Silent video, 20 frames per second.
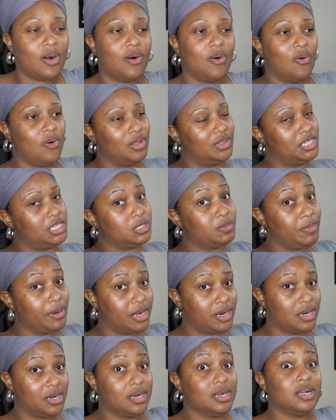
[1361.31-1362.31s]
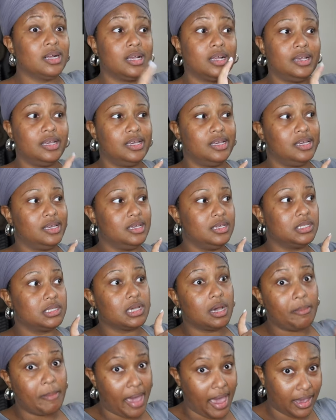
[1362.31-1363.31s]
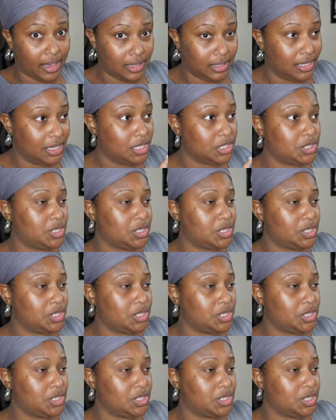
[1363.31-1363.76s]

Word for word: on this butter is immaculate.